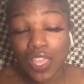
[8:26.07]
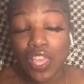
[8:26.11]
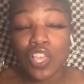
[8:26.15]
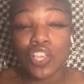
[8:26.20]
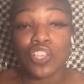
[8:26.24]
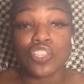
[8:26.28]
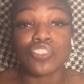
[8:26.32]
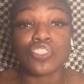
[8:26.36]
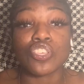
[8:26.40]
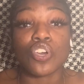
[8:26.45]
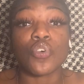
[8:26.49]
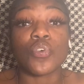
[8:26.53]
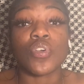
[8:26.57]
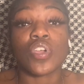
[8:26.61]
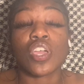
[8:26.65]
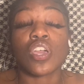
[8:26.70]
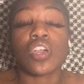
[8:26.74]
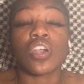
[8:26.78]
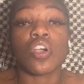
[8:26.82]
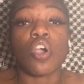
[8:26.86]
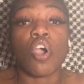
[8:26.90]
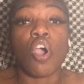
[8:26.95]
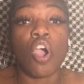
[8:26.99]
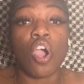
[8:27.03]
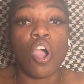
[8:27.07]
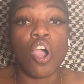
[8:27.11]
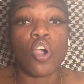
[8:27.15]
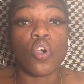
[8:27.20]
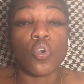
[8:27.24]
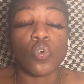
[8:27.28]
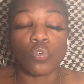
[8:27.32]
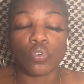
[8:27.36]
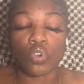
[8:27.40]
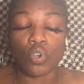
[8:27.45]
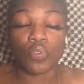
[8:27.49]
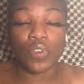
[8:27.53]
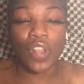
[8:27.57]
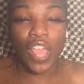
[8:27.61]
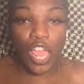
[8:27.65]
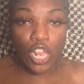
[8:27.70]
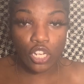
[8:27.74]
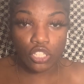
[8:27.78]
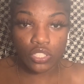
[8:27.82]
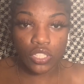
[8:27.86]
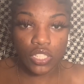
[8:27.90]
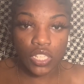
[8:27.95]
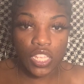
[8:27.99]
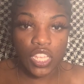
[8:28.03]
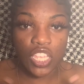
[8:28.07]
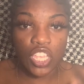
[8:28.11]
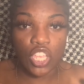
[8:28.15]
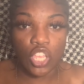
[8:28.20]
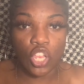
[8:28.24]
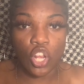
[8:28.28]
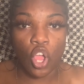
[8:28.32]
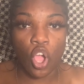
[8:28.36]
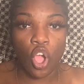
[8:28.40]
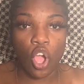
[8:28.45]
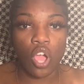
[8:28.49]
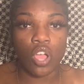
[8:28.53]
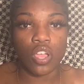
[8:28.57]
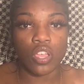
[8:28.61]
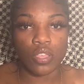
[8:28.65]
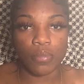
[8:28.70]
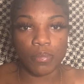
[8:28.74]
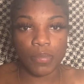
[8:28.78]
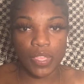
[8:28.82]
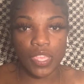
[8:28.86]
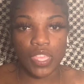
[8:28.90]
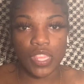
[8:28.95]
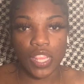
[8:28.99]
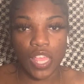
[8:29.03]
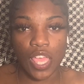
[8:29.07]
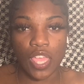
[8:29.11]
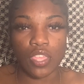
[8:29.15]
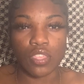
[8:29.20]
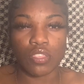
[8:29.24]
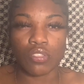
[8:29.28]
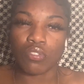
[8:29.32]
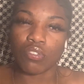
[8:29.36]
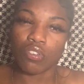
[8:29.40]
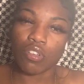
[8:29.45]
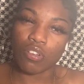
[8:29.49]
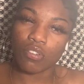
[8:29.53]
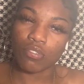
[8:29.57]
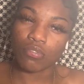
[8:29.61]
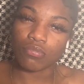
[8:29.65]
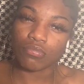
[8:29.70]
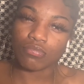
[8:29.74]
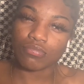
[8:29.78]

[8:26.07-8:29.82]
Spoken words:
so it could all grow naturally and all could be like, you know,